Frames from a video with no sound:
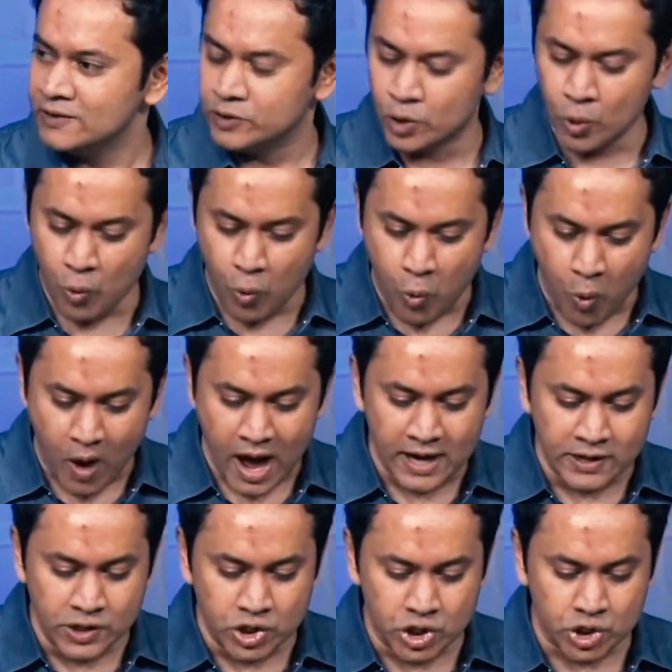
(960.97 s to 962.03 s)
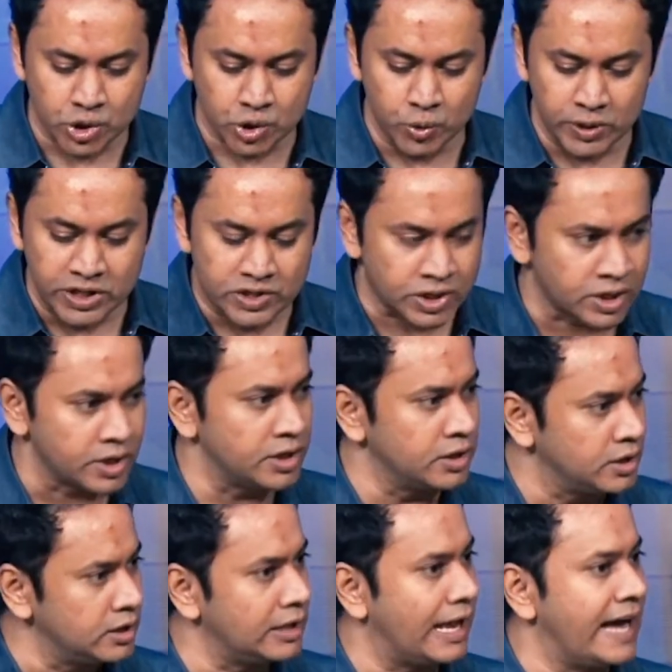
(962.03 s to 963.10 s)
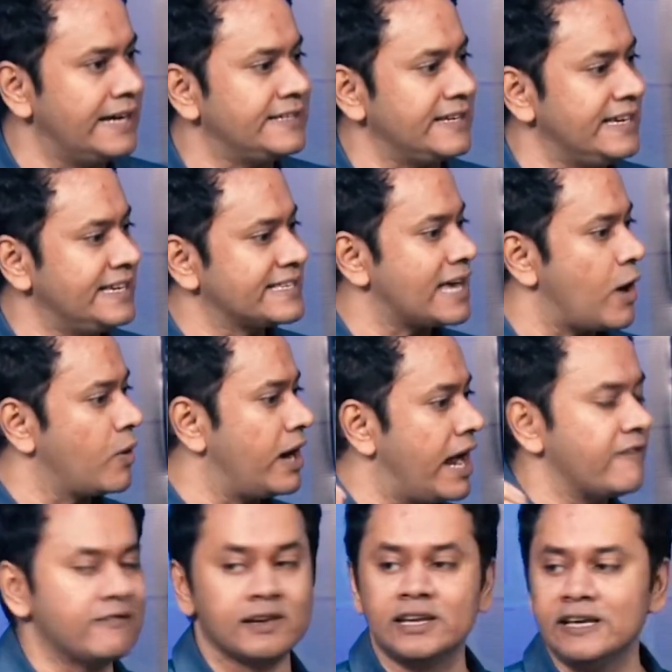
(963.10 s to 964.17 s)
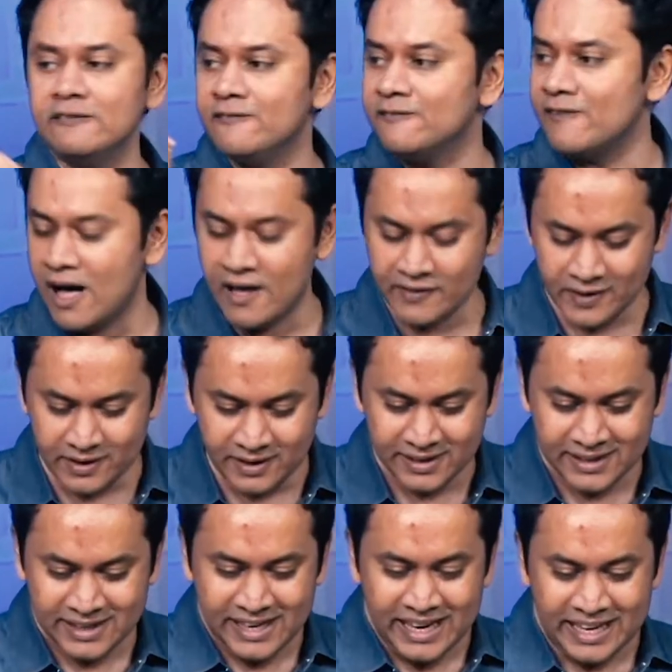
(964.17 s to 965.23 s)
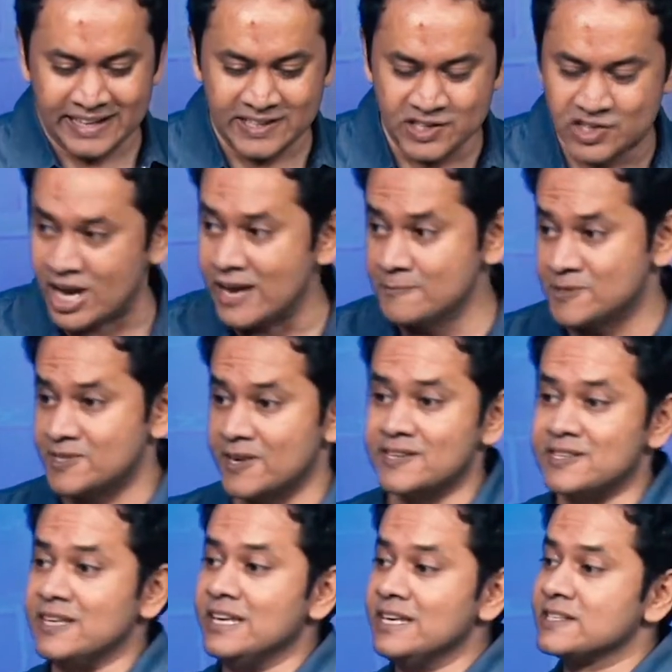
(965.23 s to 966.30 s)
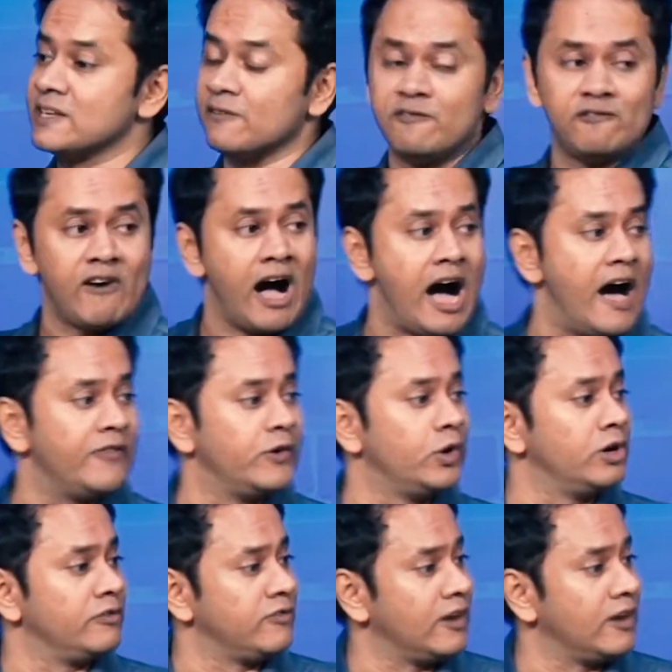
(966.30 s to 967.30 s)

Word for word: the one true eternal light is our Heavenly Father. And James says he is a Father of